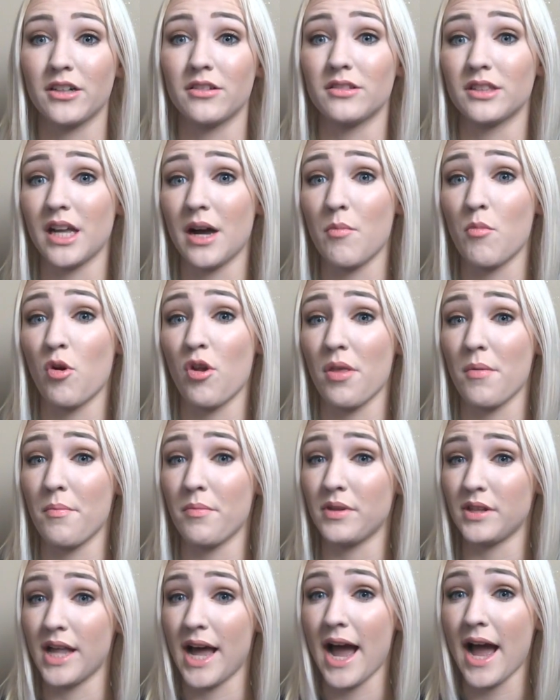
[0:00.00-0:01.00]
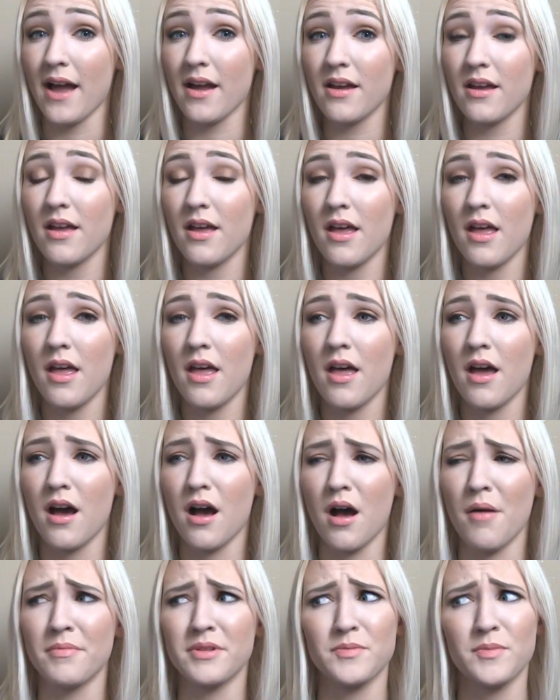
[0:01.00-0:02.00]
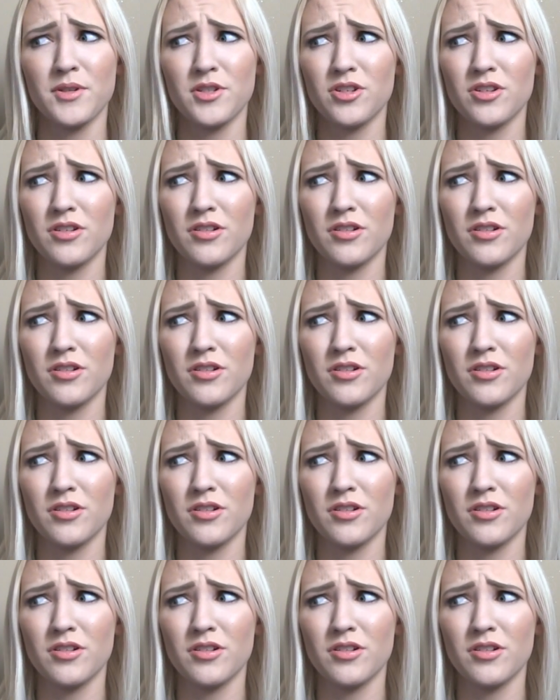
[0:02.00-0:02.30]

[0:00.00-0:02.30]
a lot more than black, especially